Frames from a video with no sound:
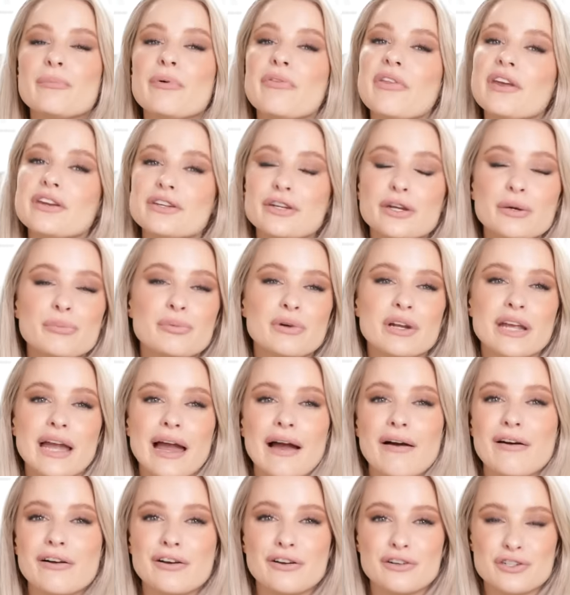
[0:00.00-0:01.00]
but they do bring
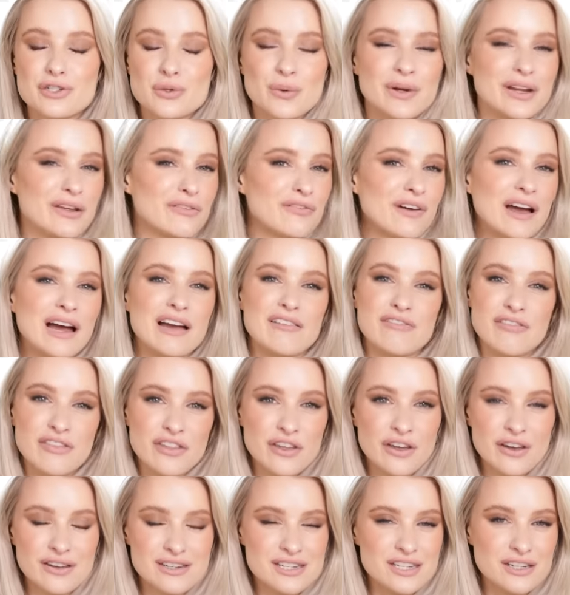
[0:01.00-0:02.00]
out a good twenty-five,
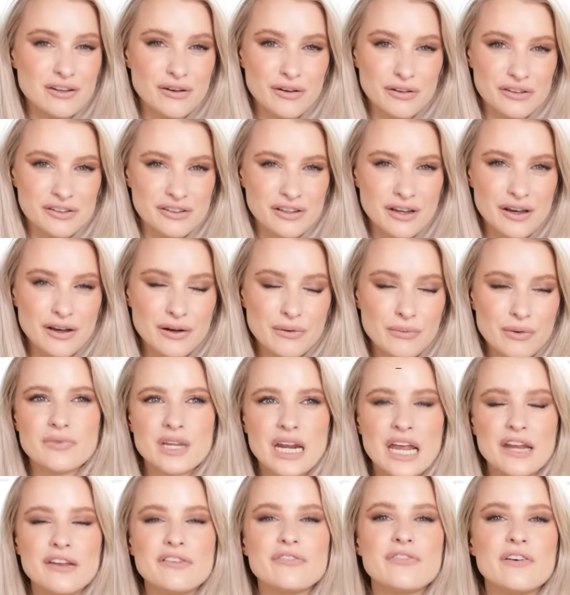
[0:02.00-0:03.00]
thirty or so.
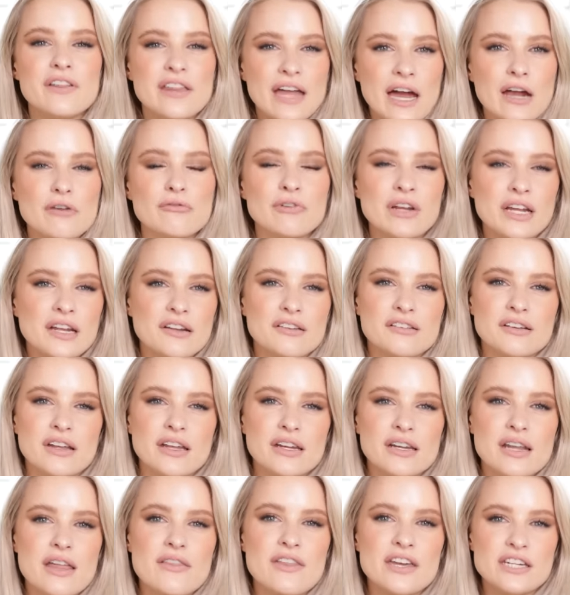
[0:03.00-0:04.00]
And for that
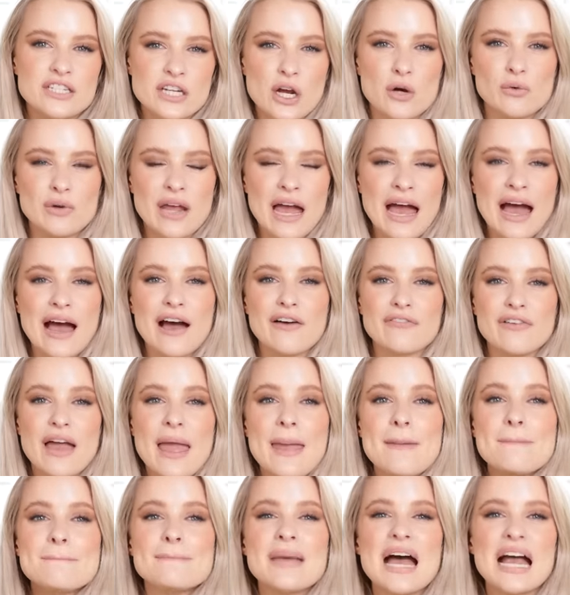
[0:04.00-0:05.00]
reason, they don't have
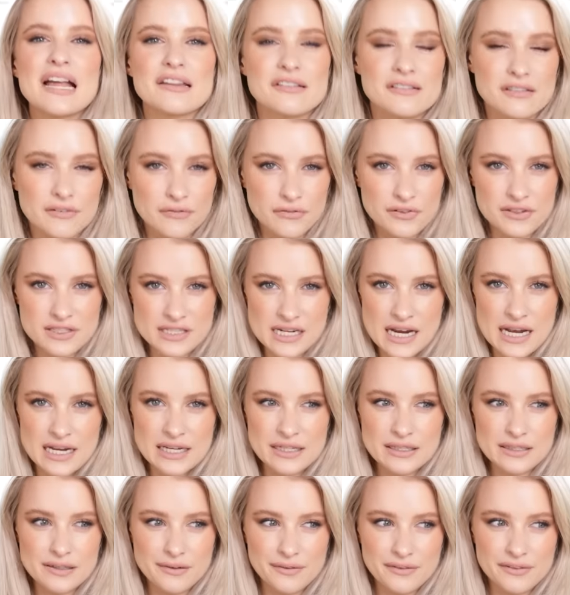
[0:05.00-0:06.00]
a mass of
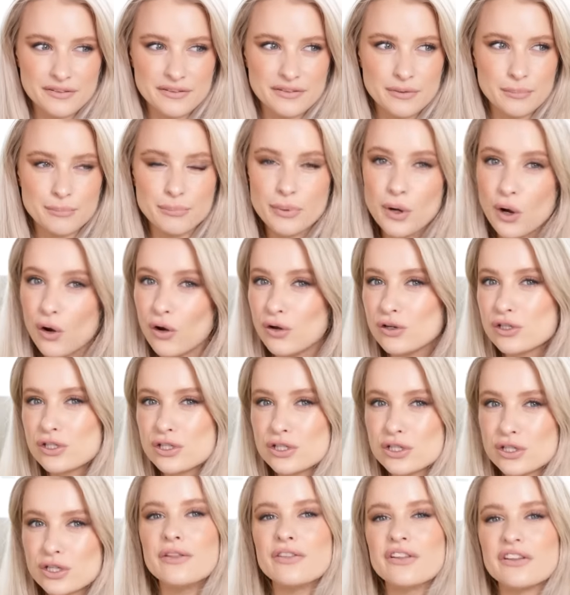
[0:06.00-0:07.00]
styles.
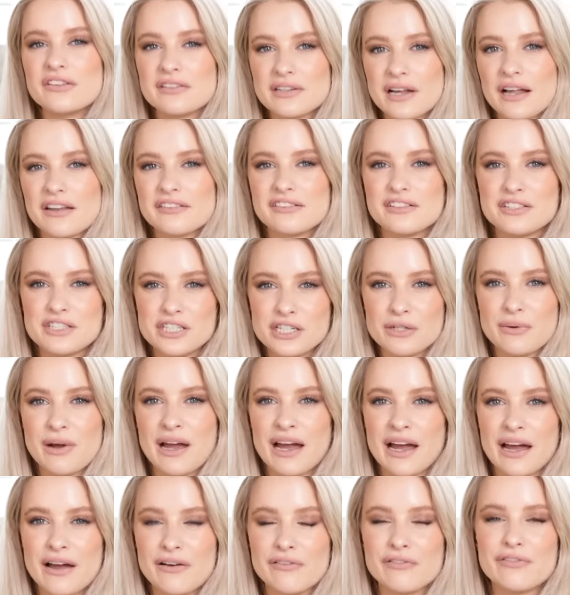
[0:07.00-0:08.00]
But the styles they do
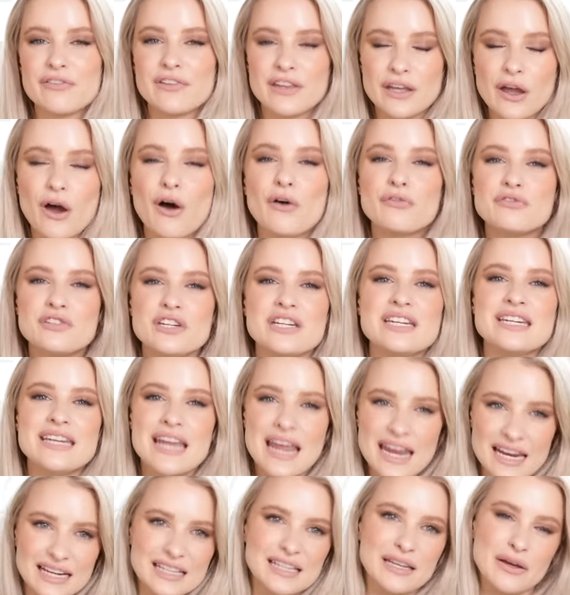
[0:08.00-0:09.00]
have, they often
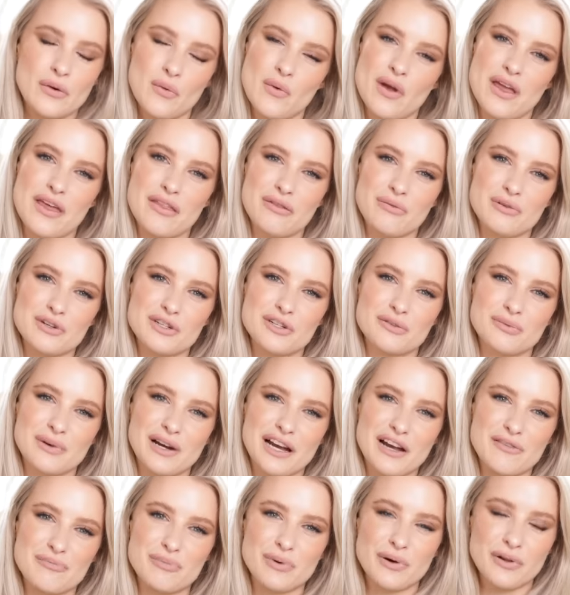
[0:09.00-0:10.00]
nail it with, which is
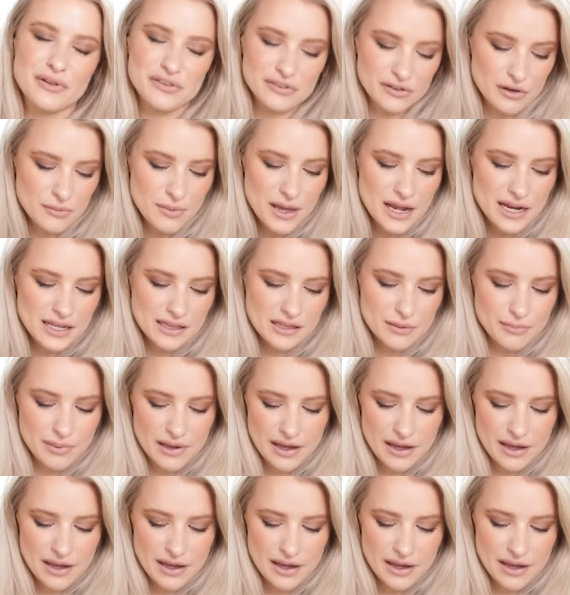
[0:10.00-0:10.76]
why I bought so many in the